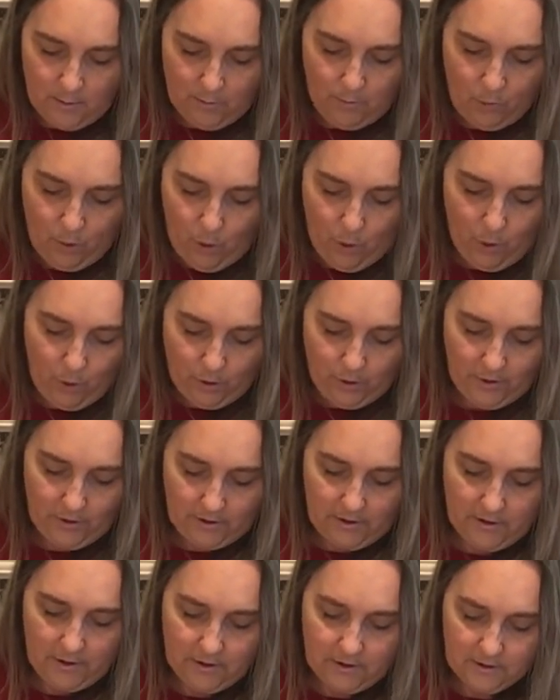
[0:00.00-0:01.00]

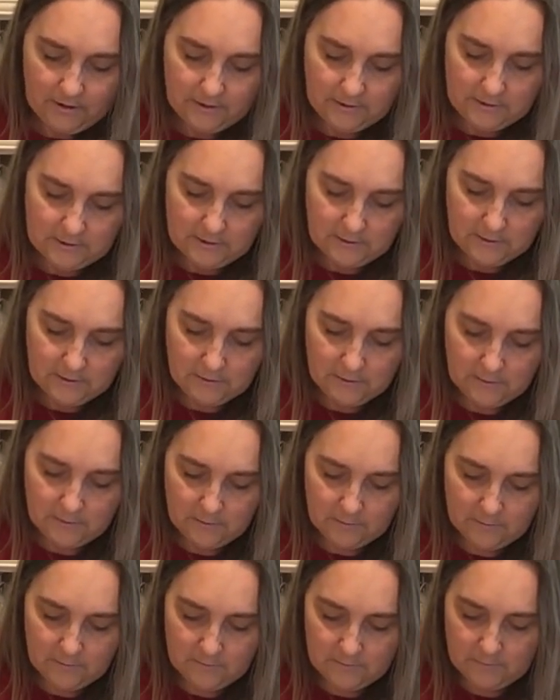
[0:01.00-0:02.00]
pork,
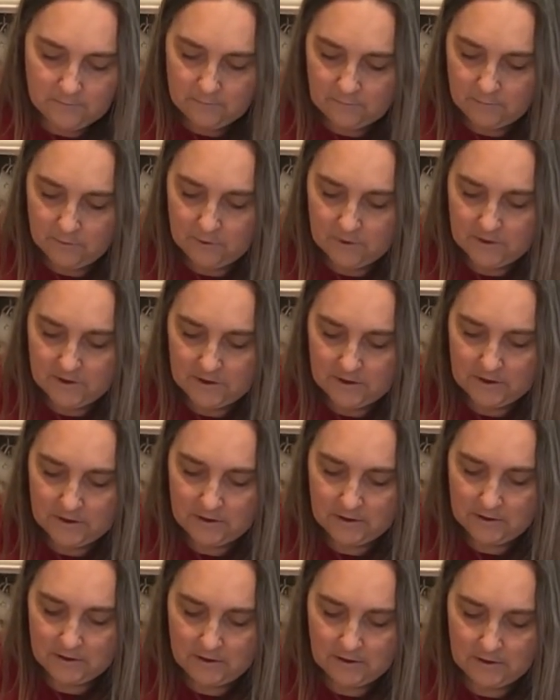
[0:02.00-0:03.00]
so I'm just going
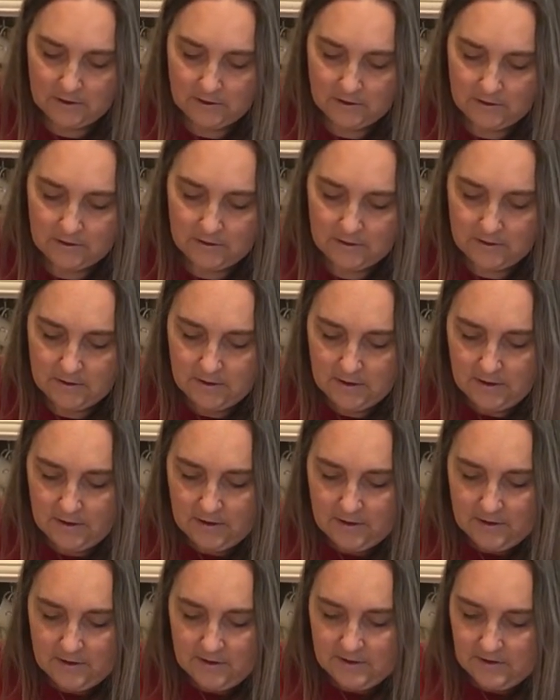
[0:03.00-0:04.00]
to kind of
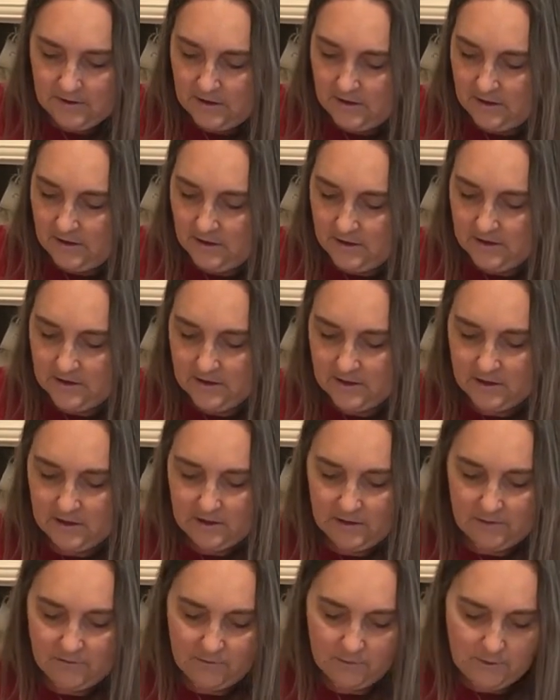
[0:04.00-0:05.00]
set it
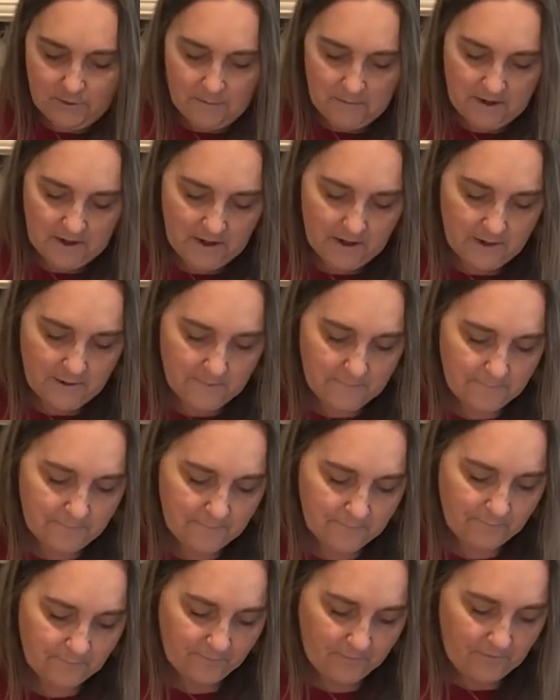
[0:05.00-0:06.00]
aside for a minute
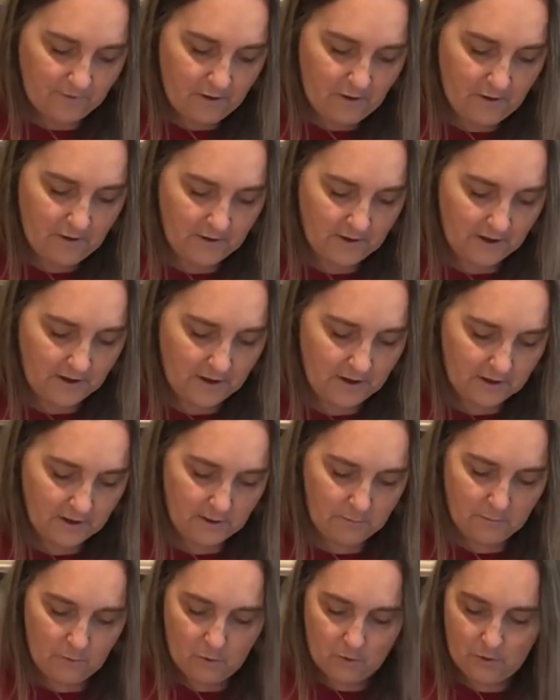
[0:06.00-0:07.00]
on the
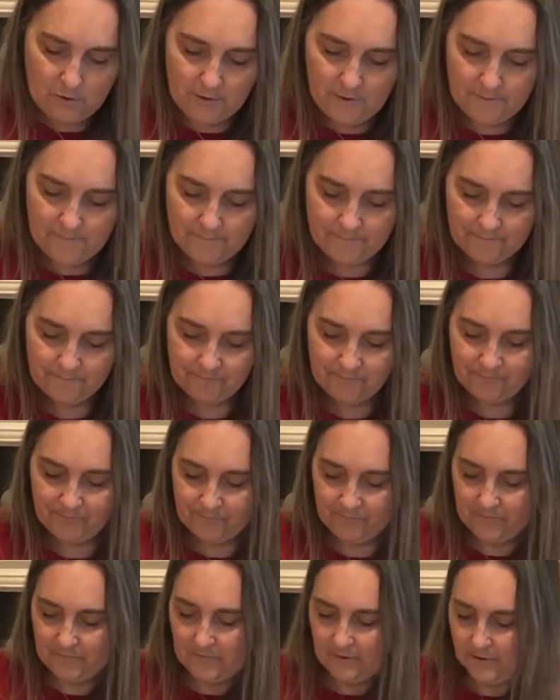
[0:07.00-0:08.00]
cutting board.
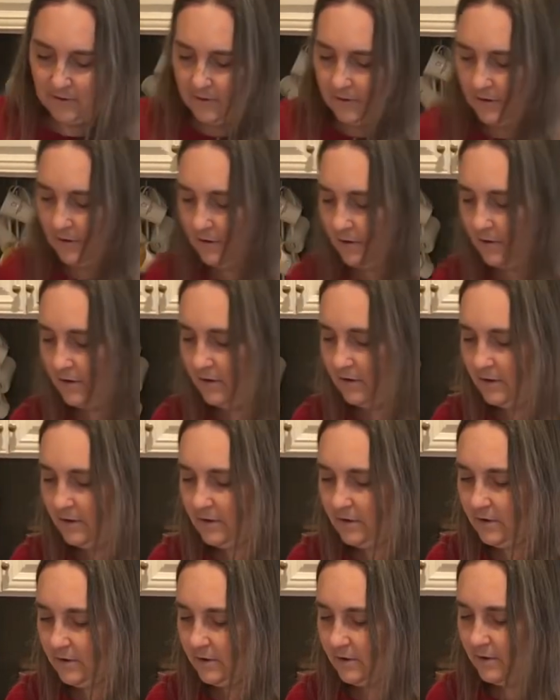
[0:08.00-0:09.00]
Okay.
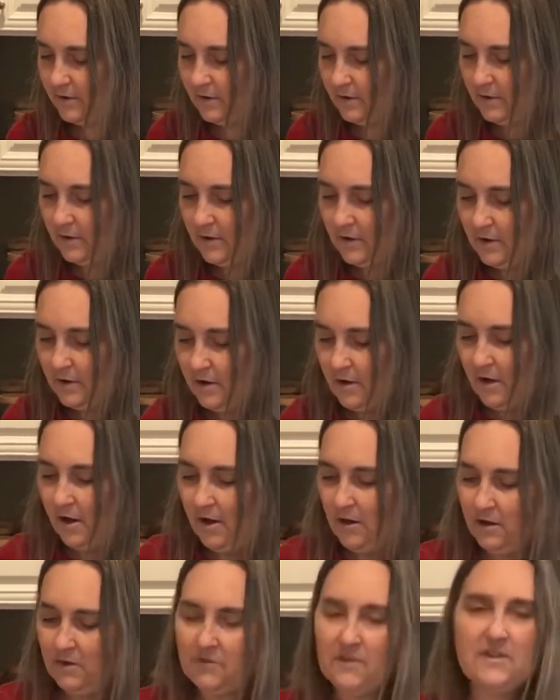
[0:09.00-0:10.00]

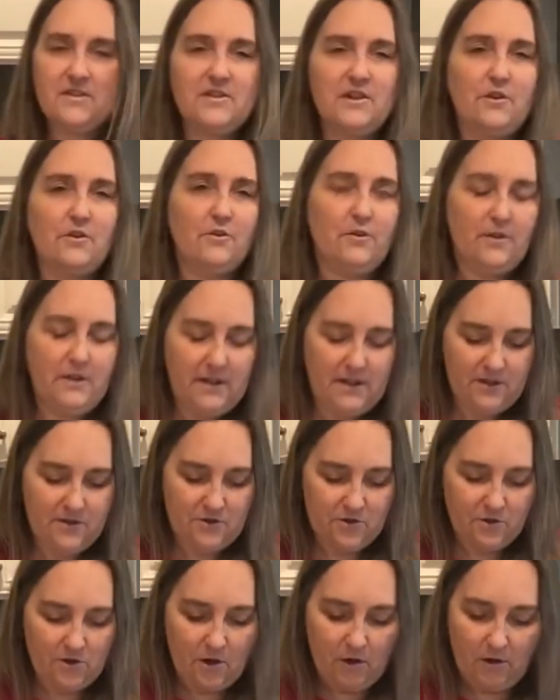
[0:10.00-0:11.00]
All of these ingredients
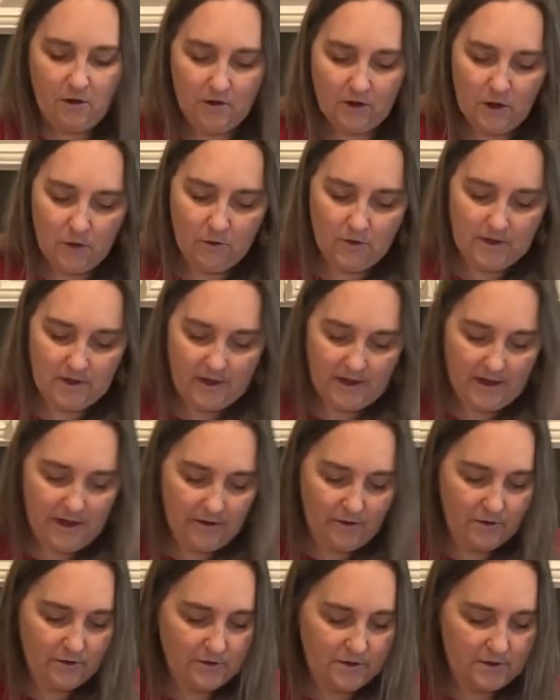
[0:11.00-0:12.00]
are all going
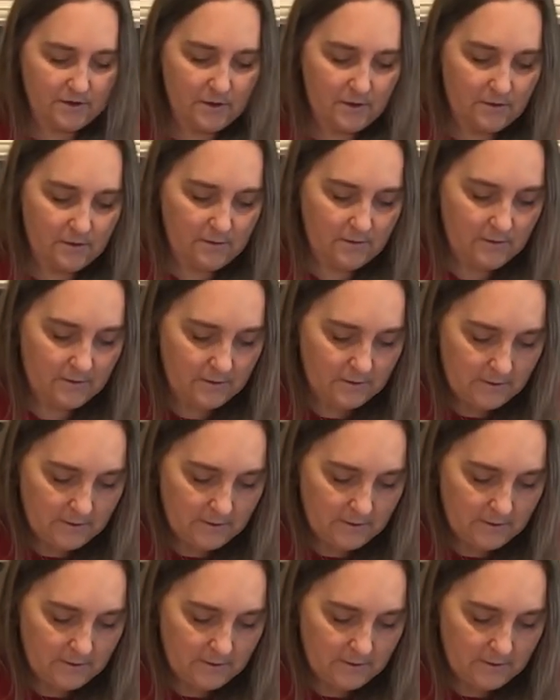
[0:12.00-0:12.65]
together, so you